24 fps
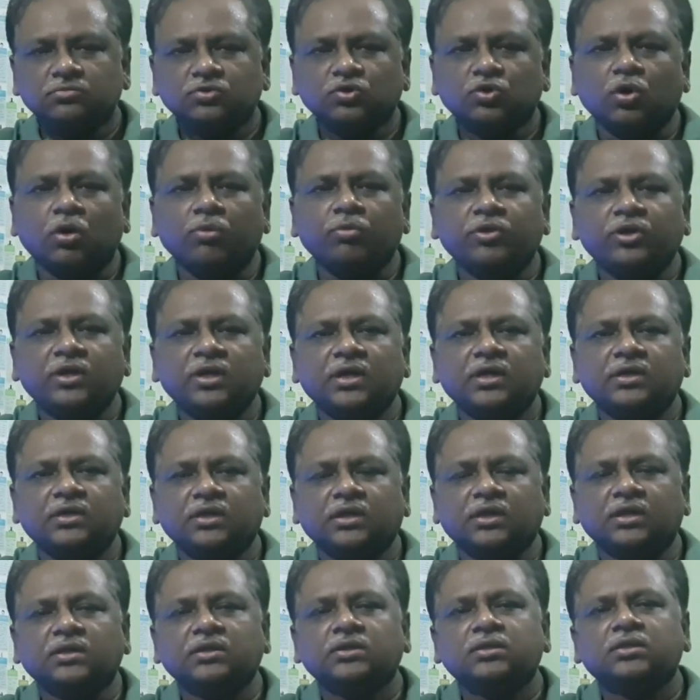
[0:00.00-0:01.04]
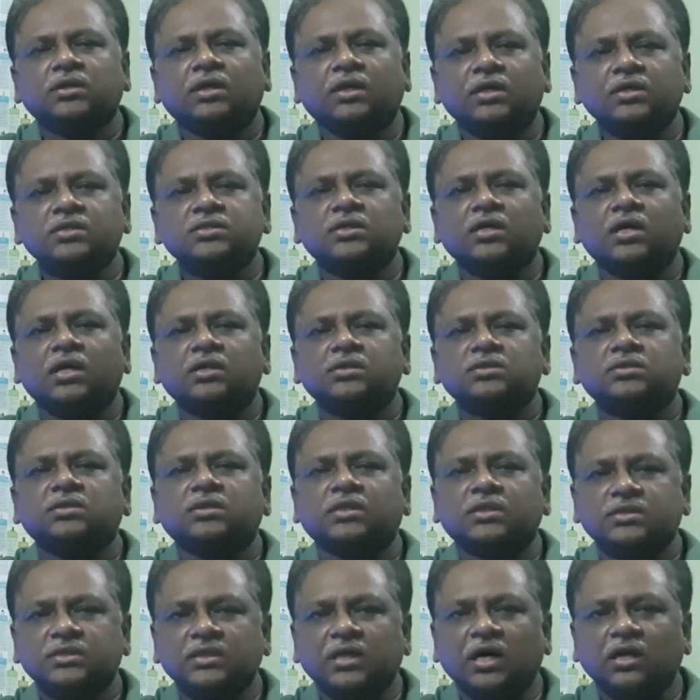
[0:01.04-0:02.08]
communicating research
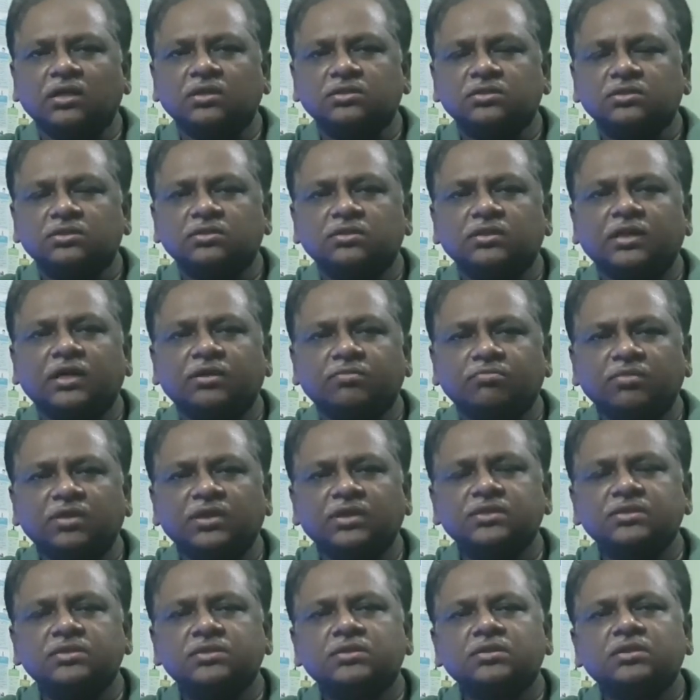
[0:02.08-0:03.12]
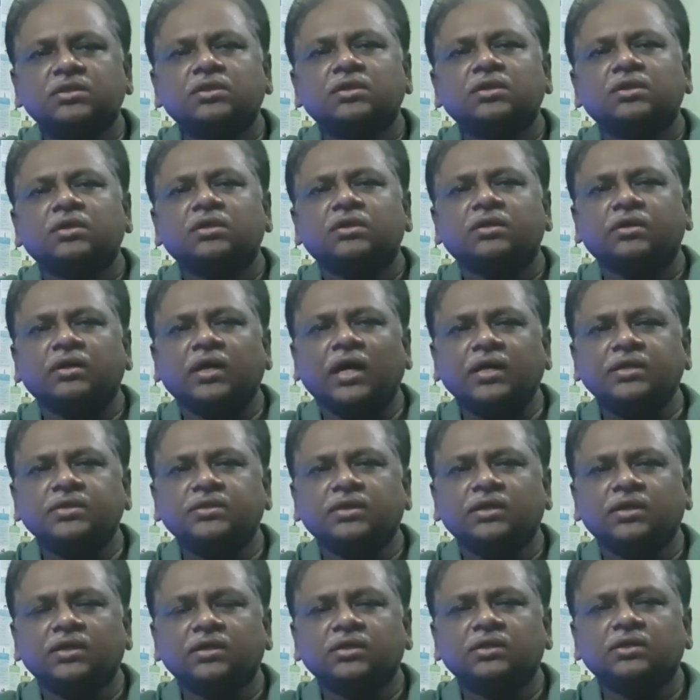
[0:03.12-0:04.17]
results. That means
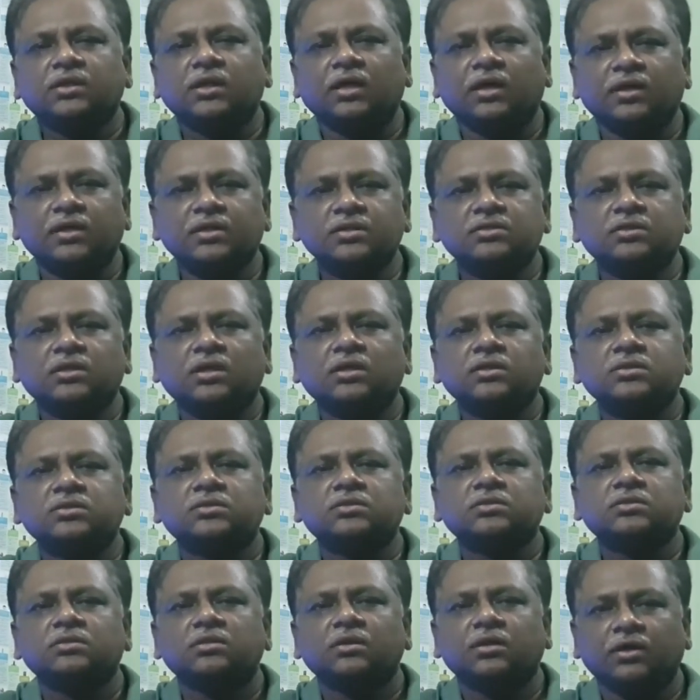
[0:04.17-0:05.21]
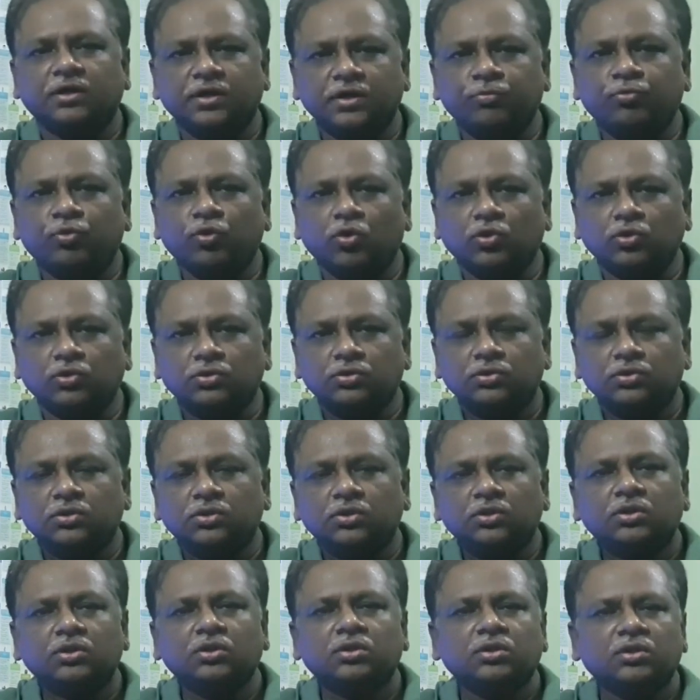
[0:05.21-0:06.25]
writing a research report.
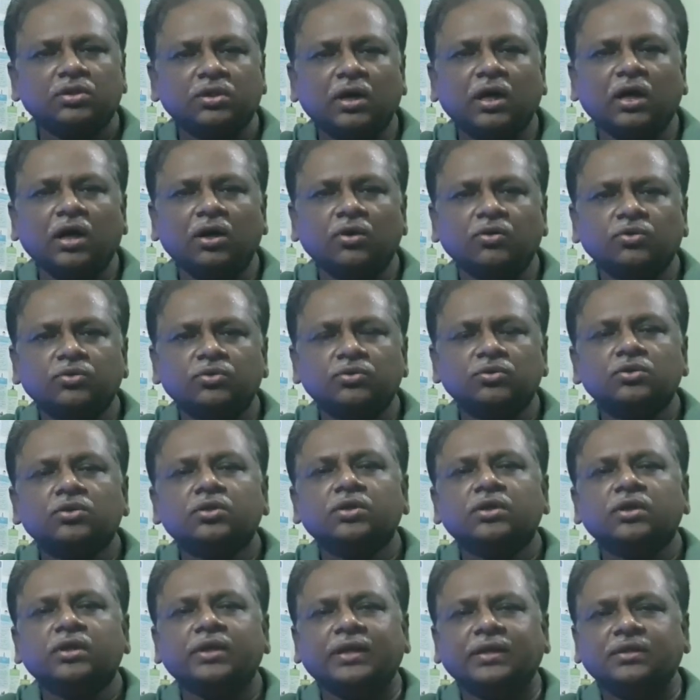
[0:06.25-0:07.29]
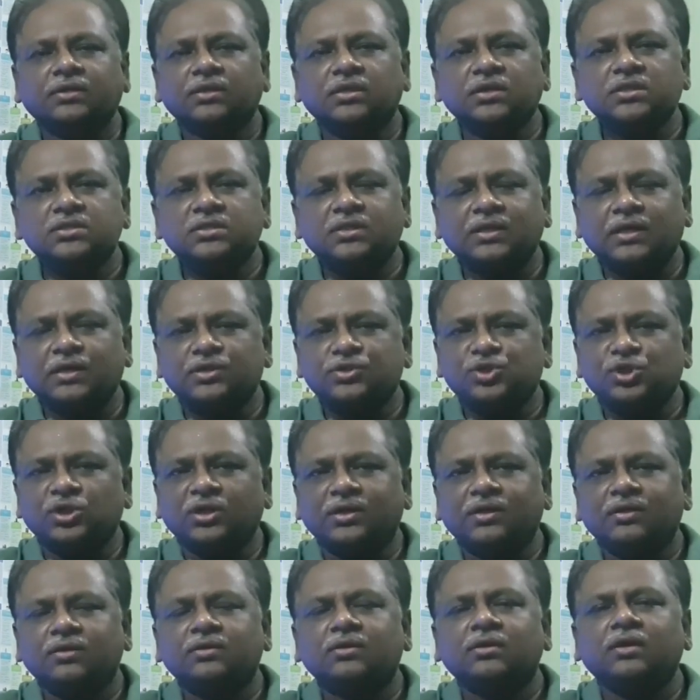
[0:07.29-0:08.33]
Now, in this
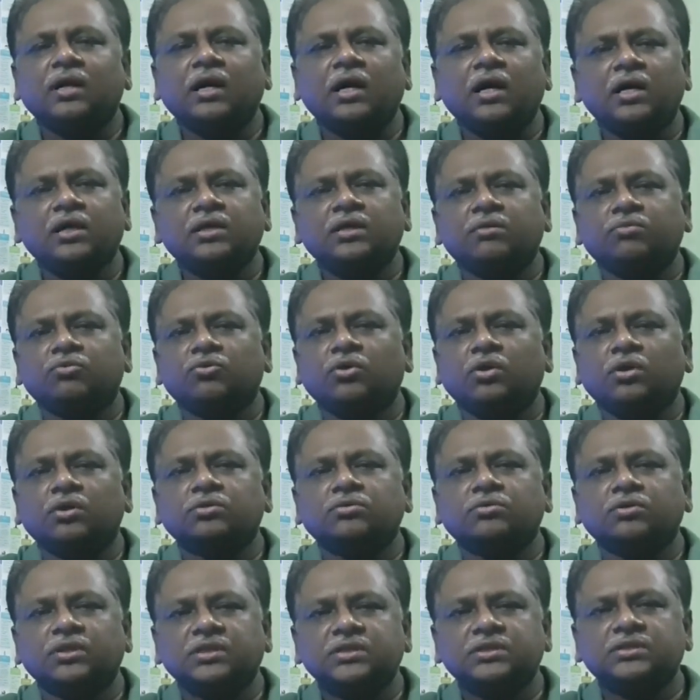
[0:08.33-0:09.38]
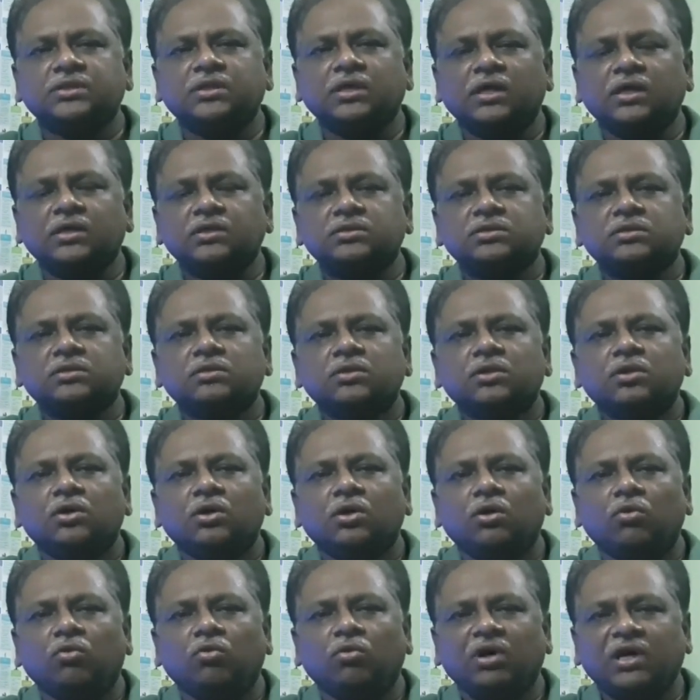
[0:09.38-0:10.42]
lecture, I am going to discuss
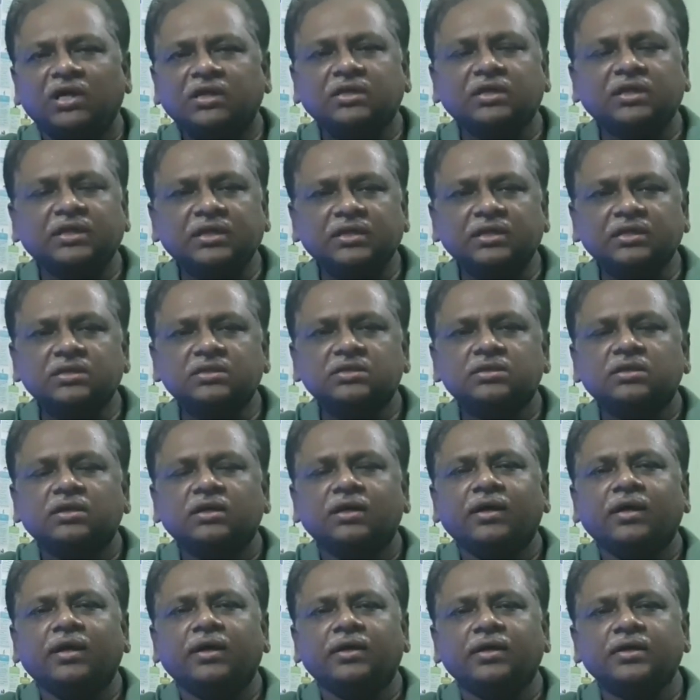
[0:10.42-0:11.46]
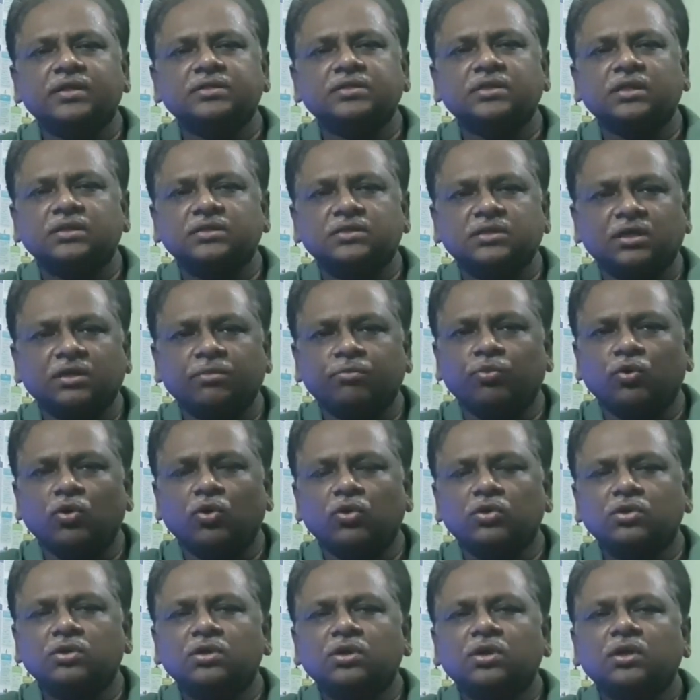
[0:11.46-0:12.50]
what is a research
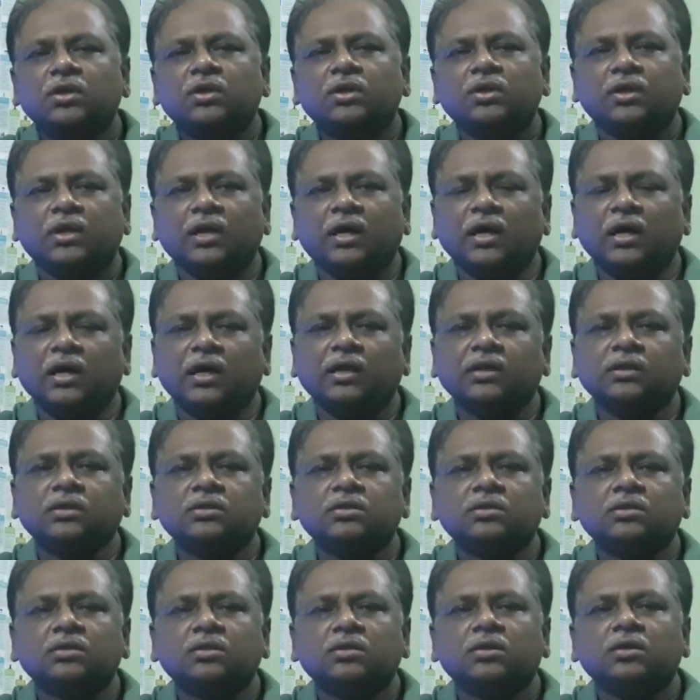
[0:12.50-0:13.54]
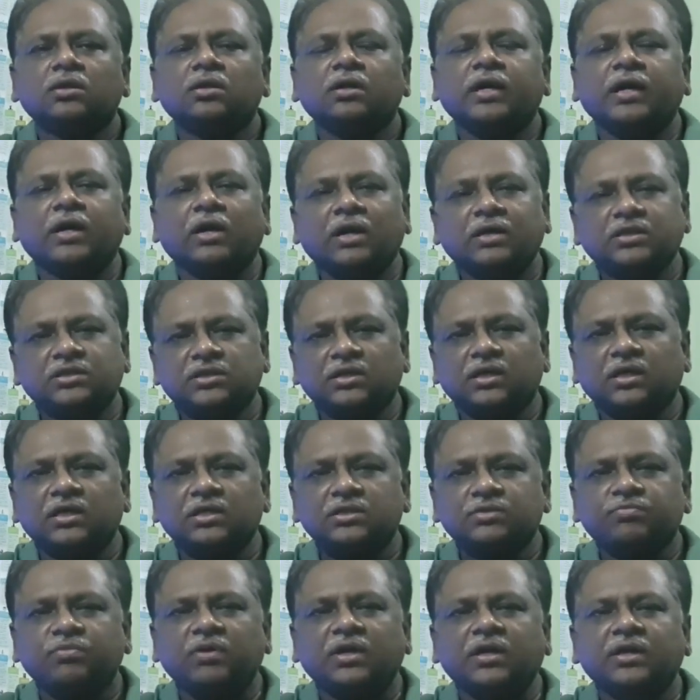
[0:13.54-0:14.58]
report, and I shall
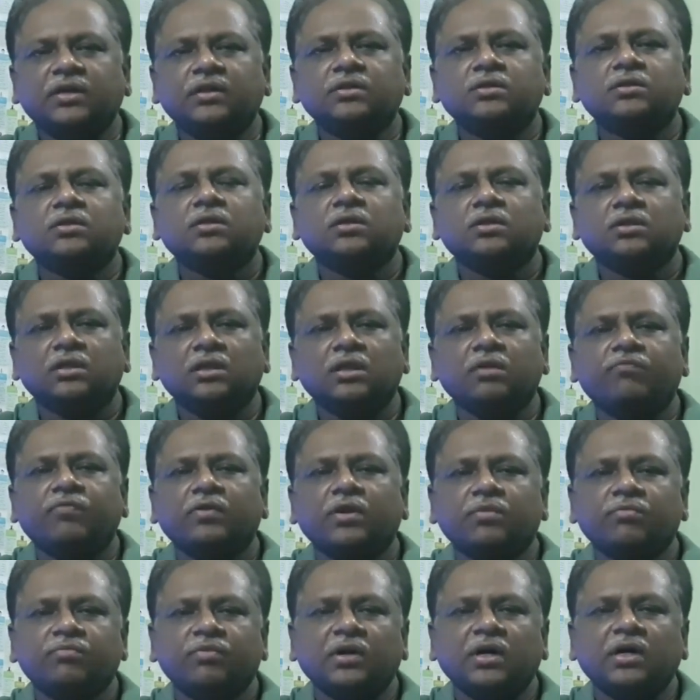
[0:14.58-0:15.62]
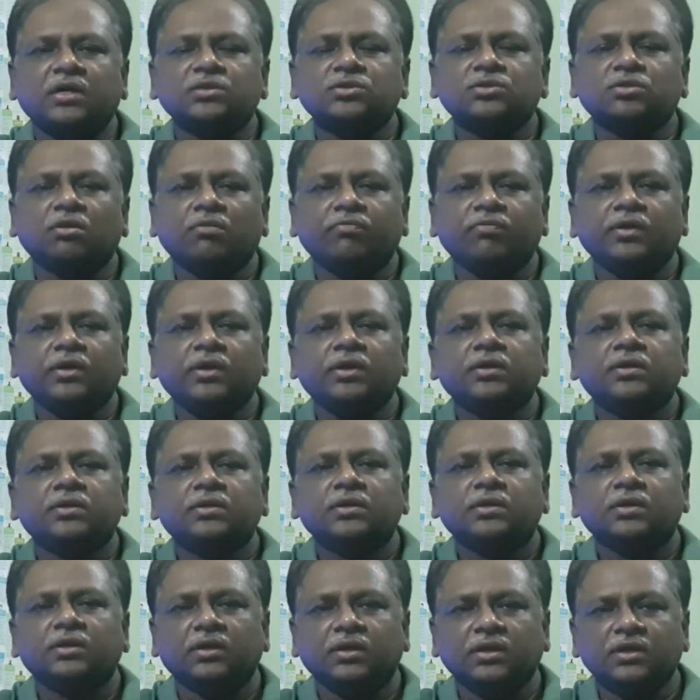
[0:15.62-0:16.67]
explain different parts of a
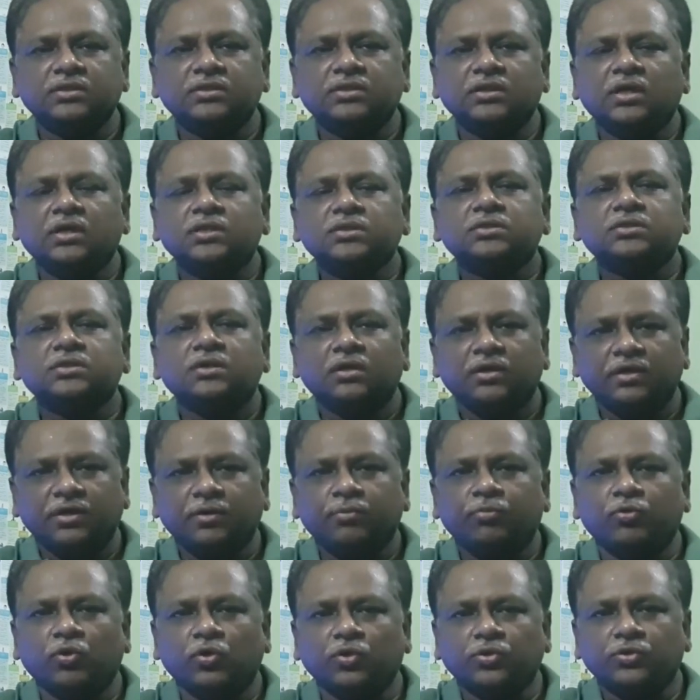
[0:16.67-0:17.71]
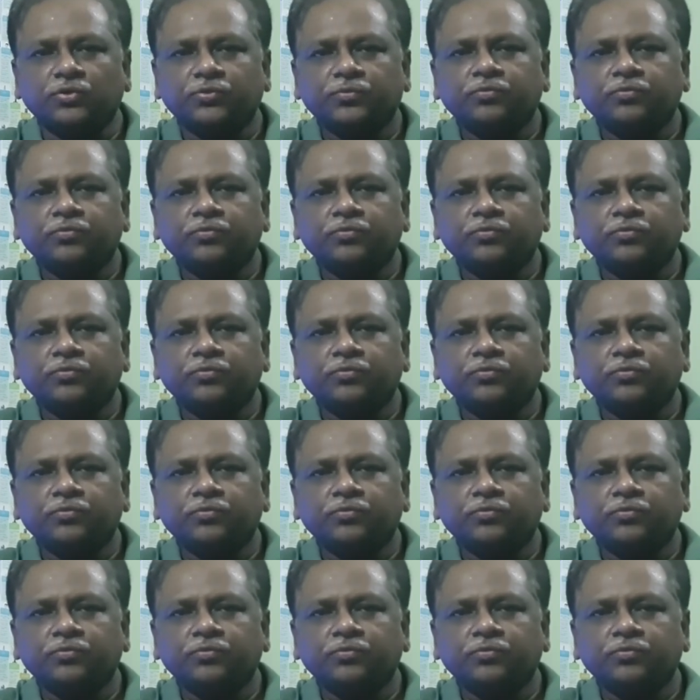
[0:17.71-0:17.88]
research report.